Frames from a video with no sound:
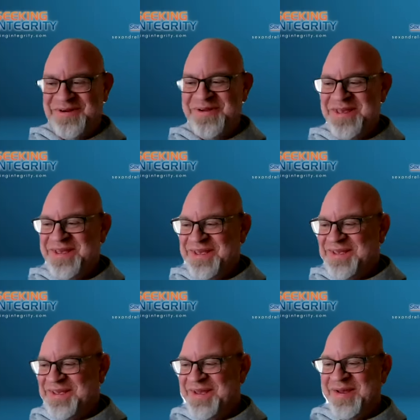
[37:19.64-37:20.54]
You know,
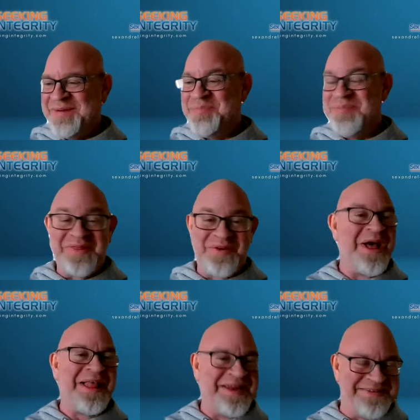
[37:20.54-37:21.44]
but the
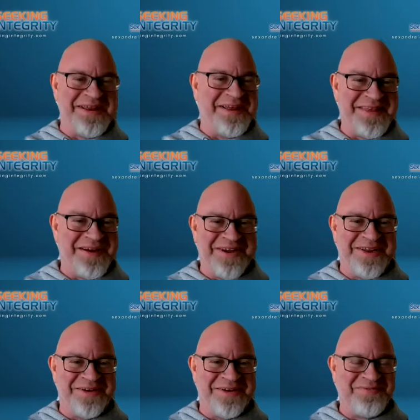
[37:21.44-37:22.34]
quality's not there
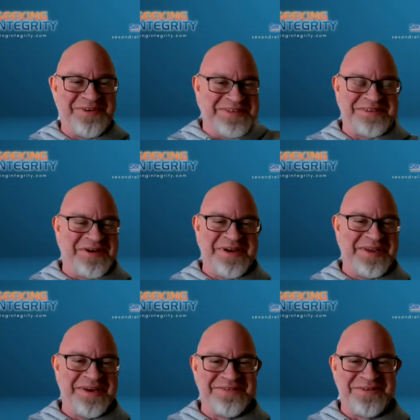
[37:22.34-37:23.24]
either. You're just
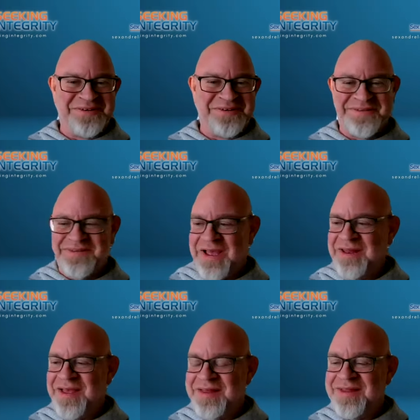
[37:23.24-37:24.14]
talking in circles. I,
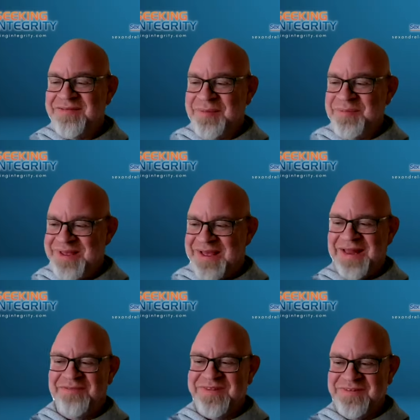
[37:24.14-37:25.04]
lo- I love i i
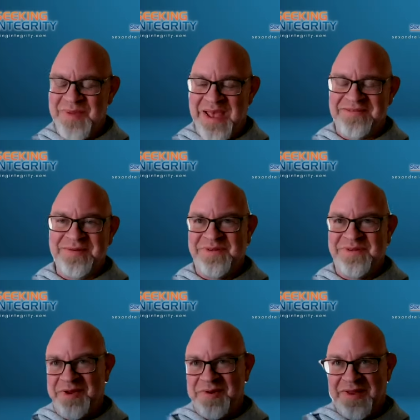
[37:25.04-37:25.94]
love these maxims.
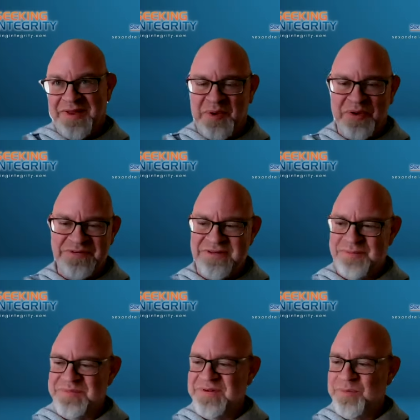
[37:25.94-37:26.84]
I'm gonna like post
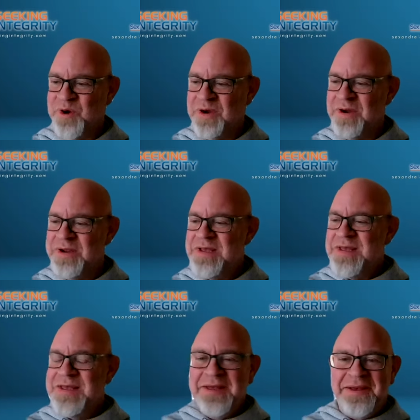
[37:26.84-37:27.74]
them somewhere.
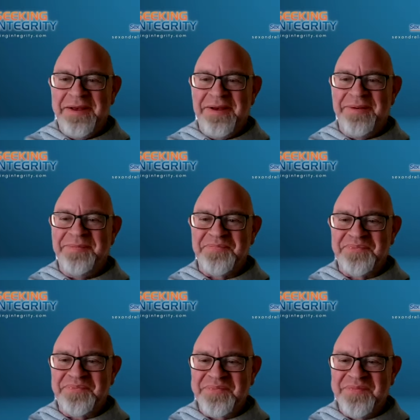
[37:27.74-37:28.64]
Um,
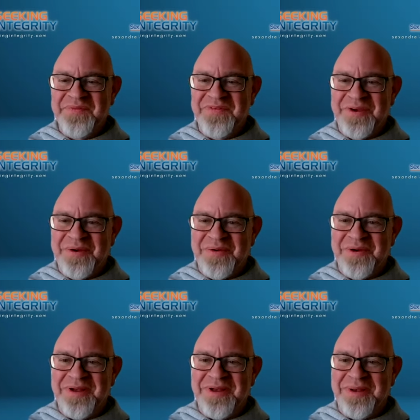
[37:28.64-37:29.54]

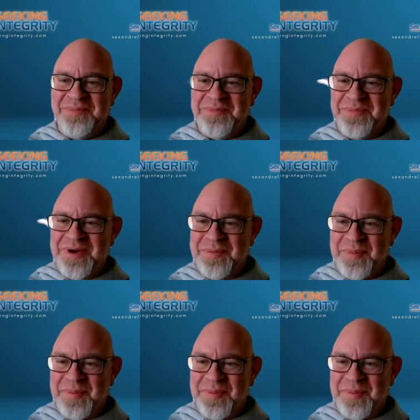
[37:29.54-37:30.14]
so um,